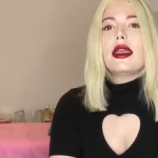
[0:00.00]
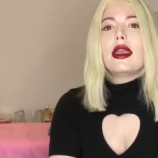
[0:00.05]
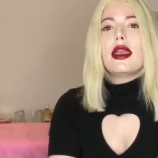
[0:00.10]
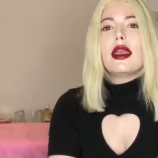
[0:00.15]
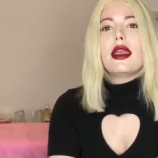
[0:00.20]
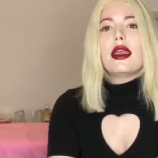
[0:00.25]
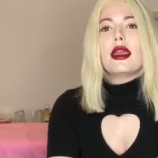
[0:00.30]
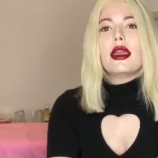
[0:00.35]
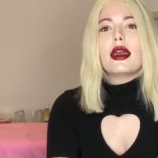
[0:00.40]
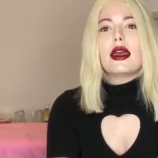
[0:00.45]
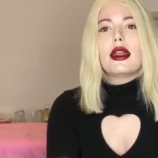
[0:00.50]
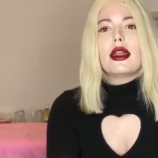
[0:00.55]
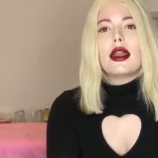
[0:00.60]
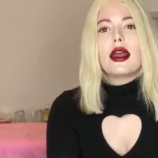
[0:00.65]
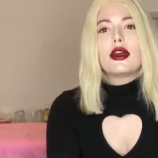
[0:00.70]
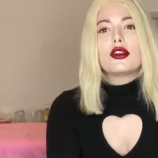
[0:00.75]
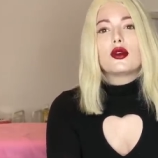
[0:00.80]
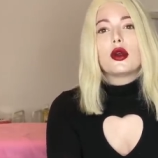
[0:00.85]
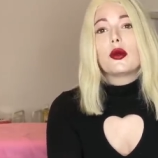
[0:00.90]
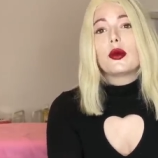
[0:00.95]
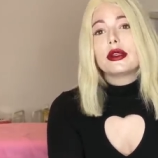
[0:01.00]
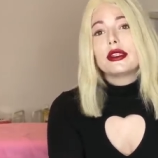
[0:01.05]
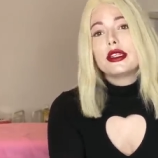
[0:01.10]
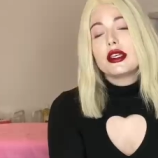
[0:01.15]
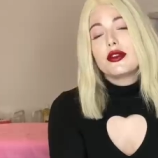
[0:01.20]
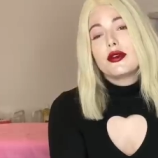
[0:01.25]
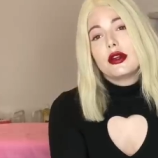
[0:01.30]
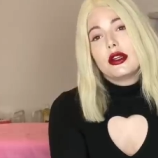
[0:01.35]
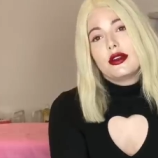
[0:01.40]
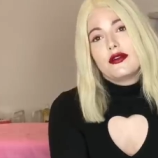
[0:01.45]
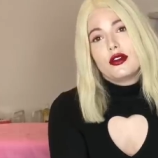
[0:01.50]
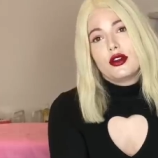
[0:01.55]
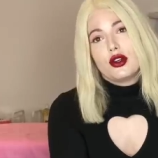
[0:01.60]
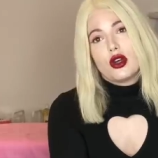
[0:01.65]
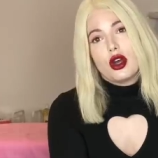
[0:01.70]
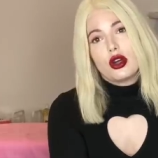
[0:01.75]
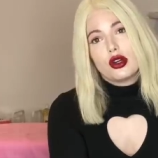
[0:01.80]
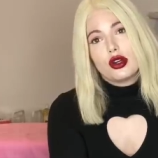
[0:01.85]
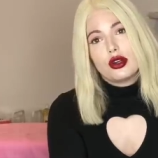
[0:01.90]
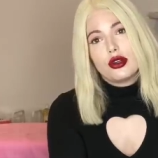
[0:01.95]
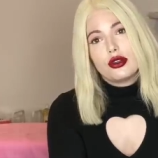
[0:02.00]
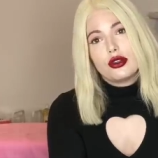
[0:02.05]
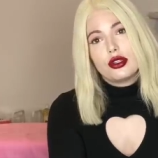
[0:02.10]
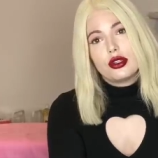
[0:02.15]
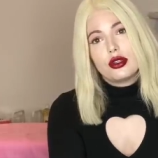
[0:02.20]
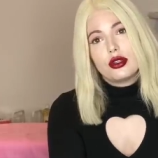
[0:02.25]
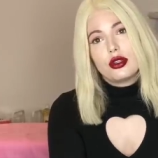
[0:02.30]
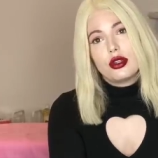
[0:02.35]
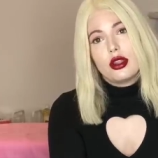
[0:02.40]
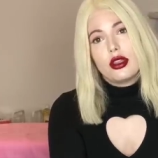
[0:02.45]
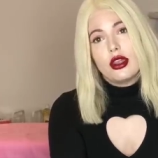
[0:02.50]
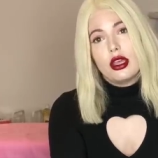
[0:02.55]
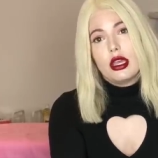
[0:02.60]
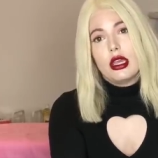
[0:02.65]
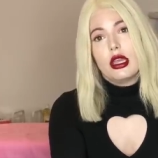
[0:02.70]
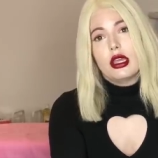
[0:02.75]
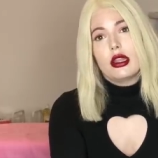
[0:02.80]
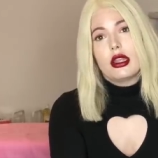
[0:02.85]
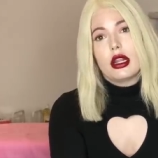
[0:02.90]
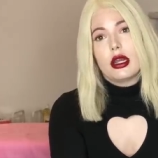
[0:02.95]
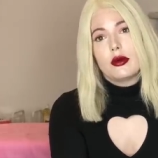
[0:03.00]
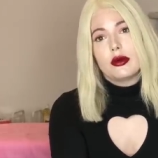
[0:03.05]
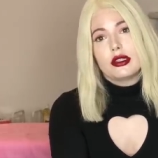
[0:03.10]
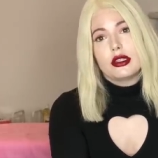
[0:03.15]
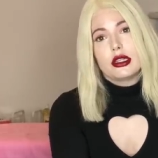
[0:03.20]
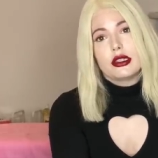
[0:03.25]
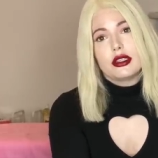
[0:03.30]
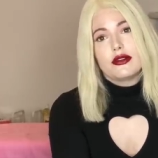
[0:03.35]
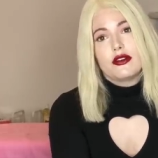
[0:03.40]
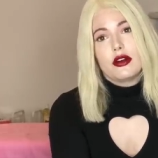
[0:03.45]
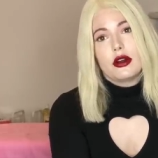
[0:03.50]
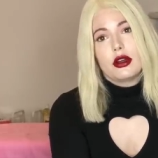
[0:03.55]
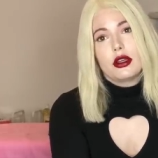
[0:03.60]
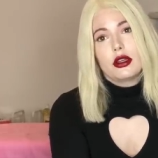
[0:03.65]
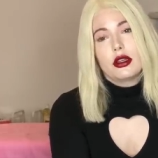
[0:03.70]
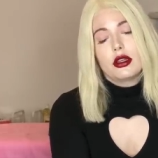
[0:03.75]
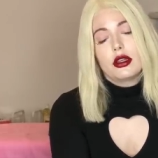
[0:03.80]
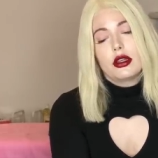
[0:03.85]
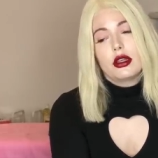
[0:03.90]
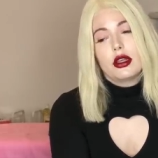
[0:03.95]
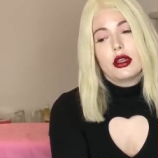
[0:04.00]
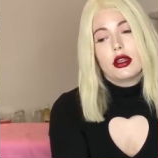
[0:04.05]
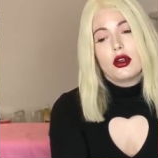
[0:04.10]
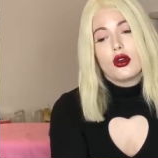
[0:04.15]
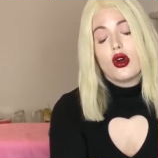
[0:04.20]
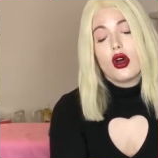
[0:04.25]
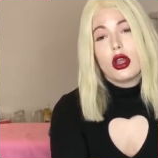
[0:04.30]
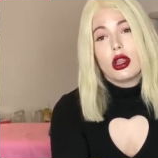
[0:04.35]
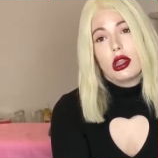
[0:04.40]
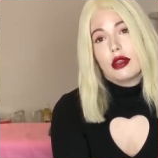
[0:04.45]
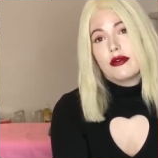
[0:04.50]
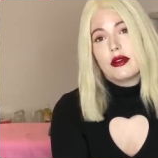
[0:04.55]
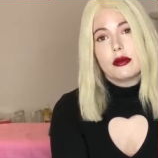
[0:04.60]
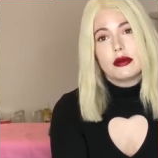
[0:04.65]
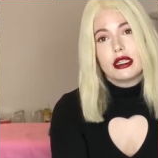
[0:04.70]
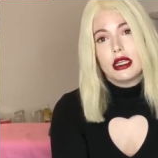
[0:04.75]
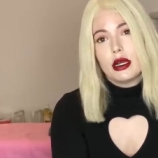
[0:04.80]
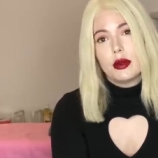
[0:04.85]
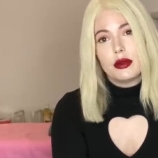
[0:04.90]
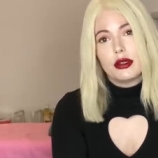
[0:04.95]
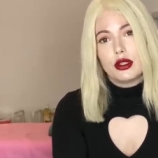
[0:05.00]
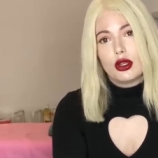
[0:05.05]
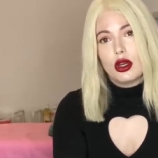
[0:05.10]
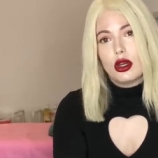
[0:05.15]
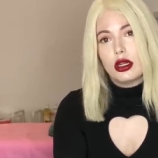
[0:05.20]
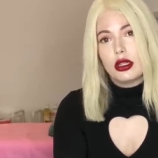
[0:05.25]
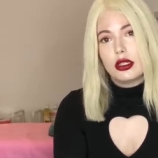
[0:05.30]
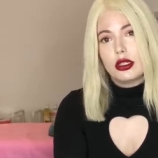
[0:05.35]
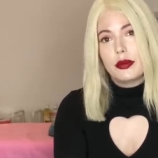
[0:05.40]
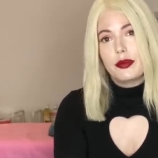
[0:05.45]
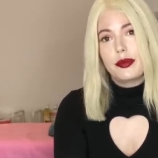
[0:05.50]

And so I went to three different doctors thinking that I was schizophrenic, and all of them said I was not.